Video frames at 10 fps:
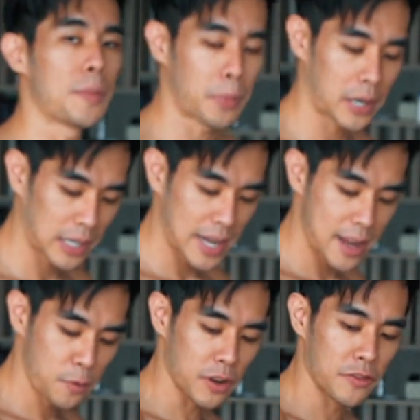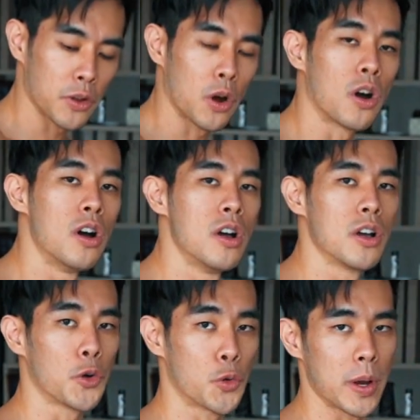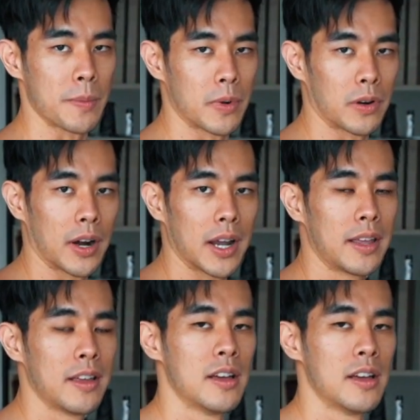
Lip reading: play with your grip, right?